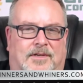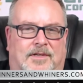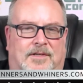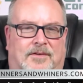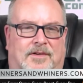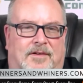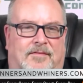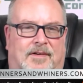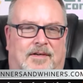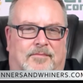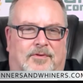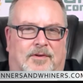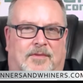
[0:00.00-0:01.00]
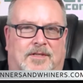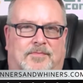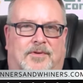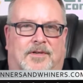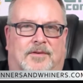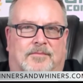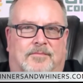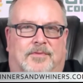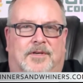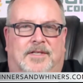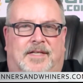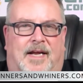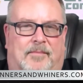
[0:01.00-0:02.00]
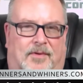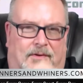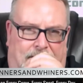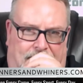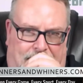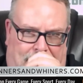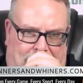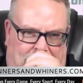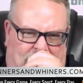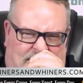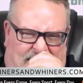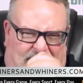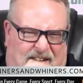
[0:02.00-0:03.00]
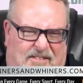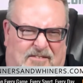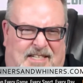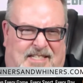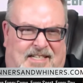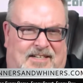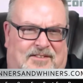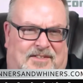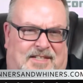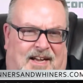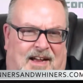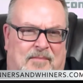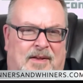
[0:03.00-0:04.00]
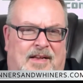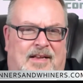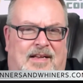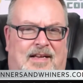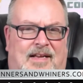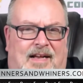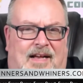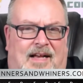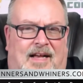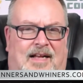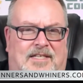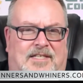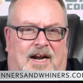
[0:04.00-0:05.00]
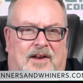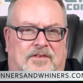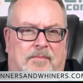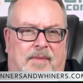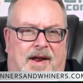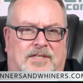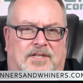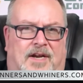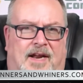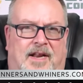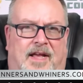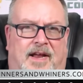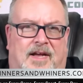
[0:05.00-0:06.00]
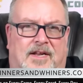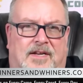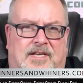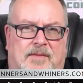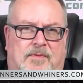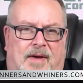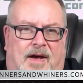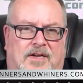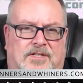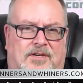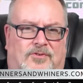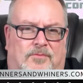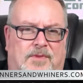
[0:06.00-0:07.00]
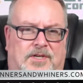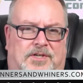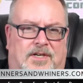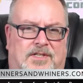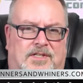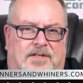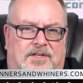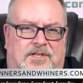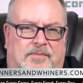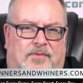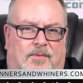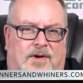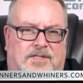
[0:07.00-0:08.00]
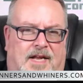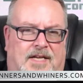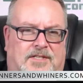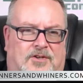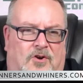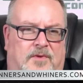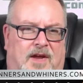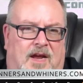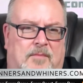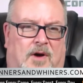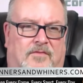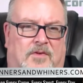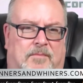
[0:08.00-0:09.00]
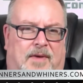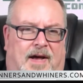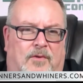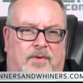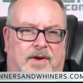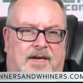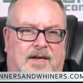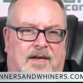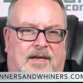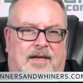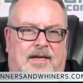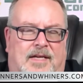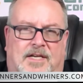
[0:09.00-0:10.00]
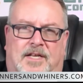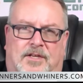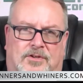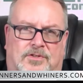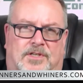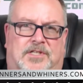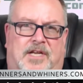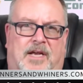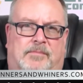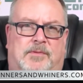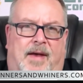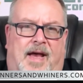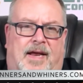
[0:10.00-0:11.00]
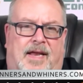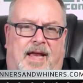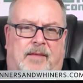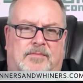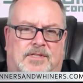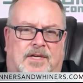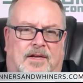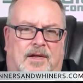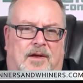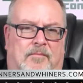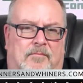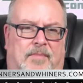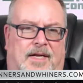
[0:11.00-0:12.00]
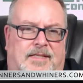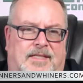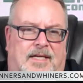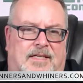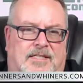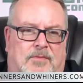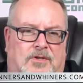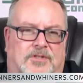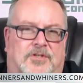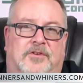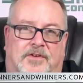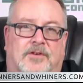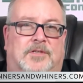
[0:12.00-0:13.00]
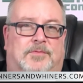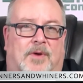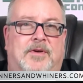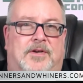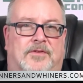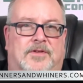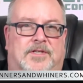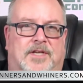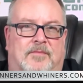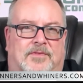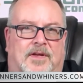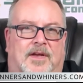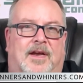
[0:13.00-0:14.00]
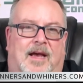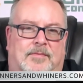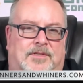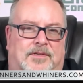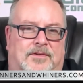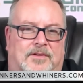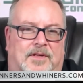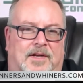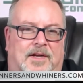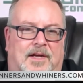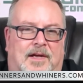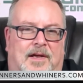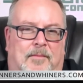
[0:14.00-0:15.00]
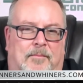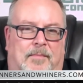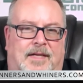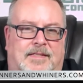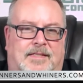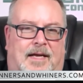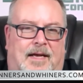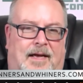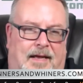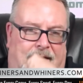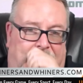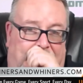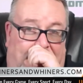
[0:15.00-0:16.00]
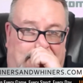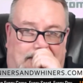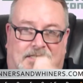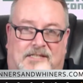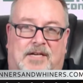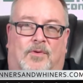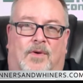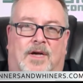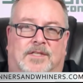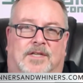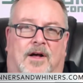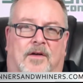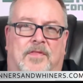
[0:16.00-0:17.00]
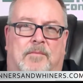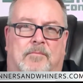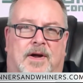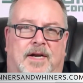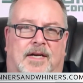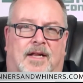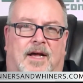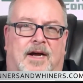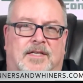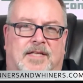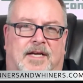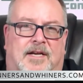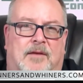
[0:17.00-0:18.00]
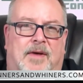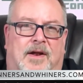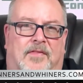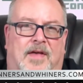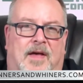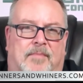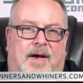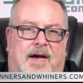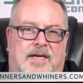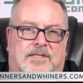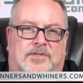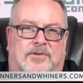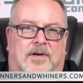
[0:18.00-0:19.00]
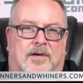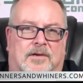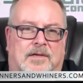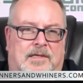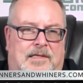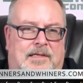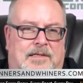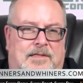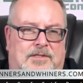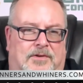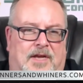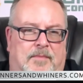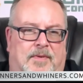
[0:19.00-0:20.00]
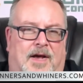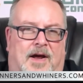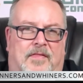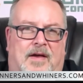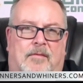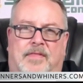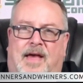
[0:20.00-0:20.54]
You're going to pretty much put a damper on your under every single time. Jonathan Manson had a tip about Central Michigan. He said the Chippewas' last home game off a bye week. He said he usually skips MAC games, but said most of your viewers probably do the same thing. Absolutely. But he likes the Chippewas on the money line as they come out of that bye strong. So keep an eye on that one.